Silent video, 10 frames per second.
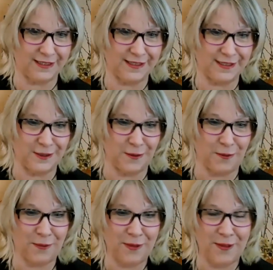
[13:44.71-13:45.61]
And
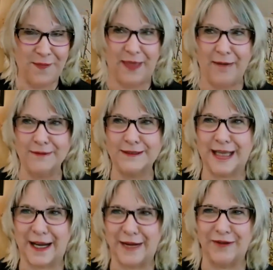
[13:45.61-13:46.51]
so that was
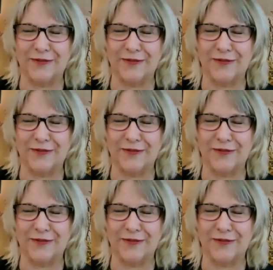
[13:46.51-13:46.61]
kind of a